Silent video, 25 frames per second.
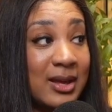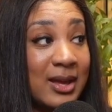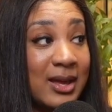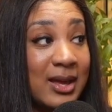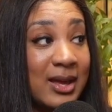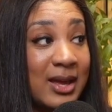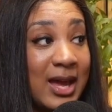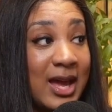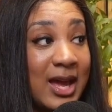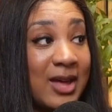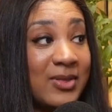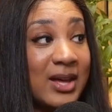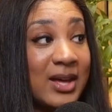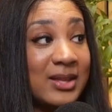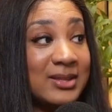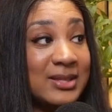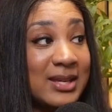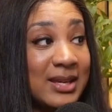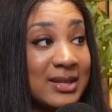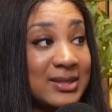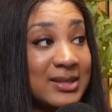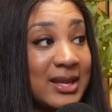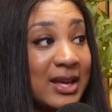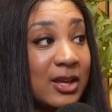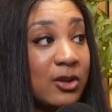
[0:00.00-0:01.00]
And that
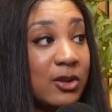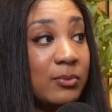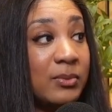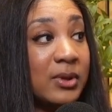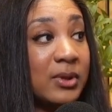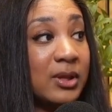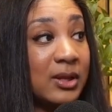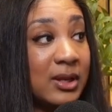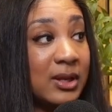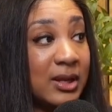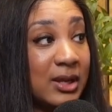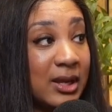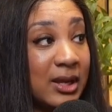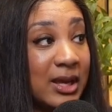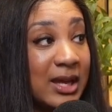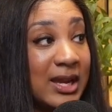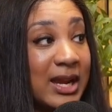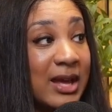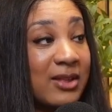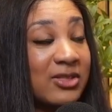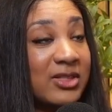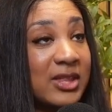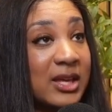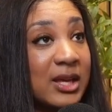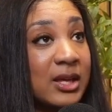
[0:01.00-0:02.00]
takes that humility. And
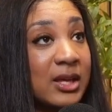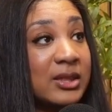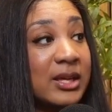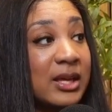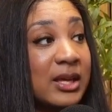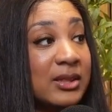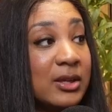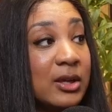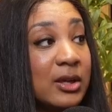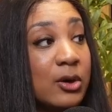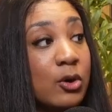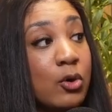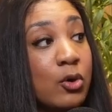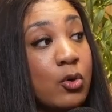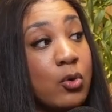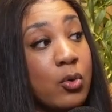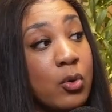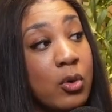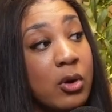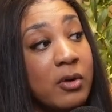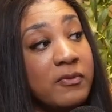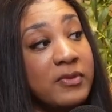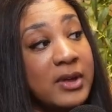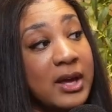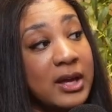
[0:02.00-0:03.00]
I think that the core
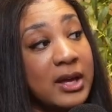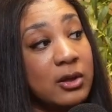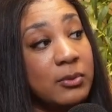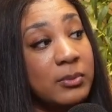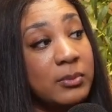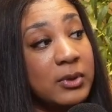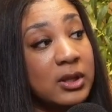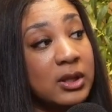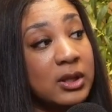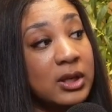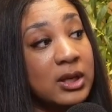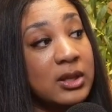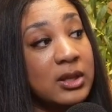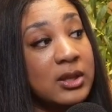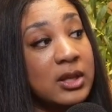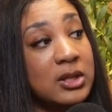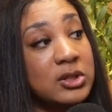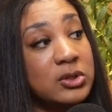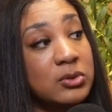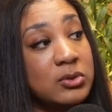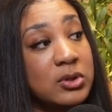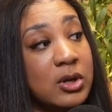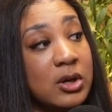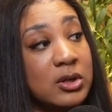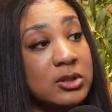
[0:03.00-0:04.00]
of that humility that you
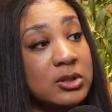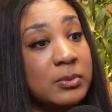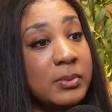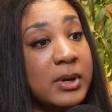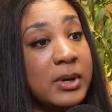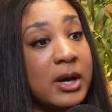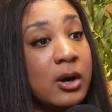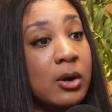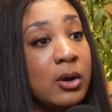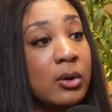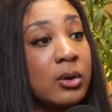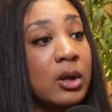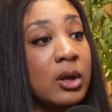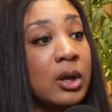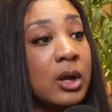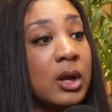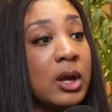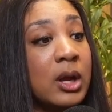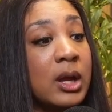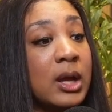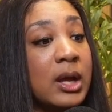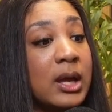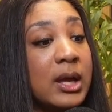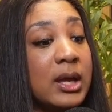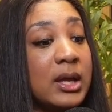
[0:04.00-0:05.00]
talked about
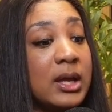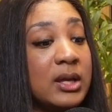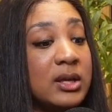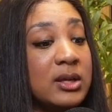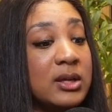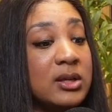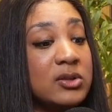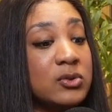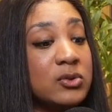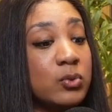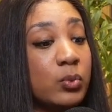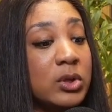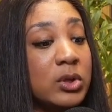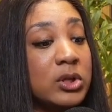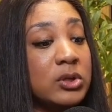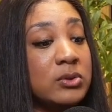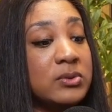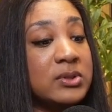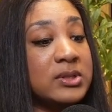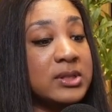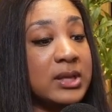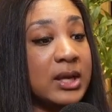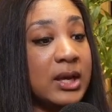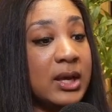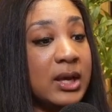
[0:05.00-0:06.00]
is when you
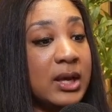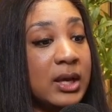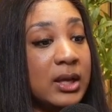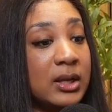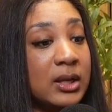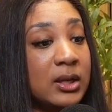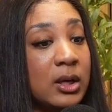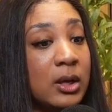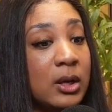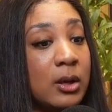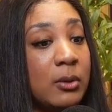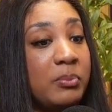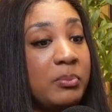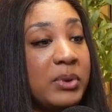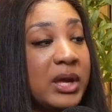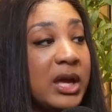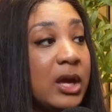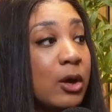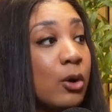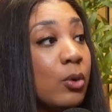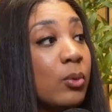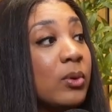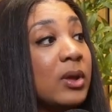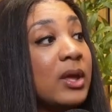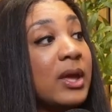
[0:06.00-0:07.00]
said being
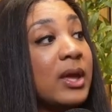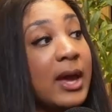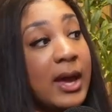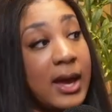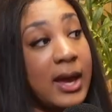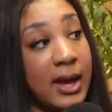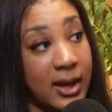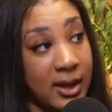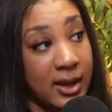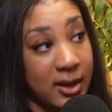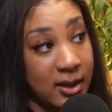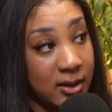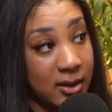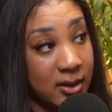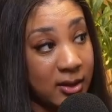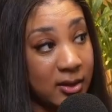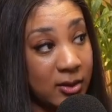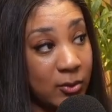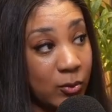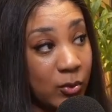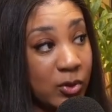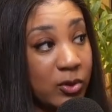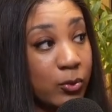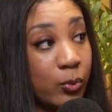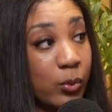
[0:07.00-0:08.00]
okay
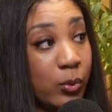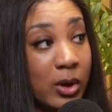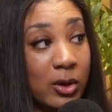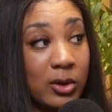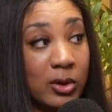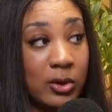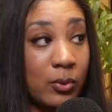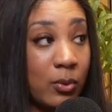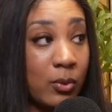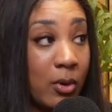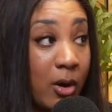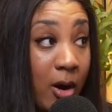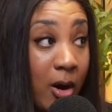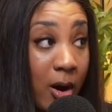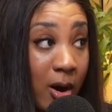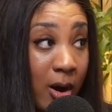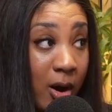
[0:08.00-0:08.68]
with where you are.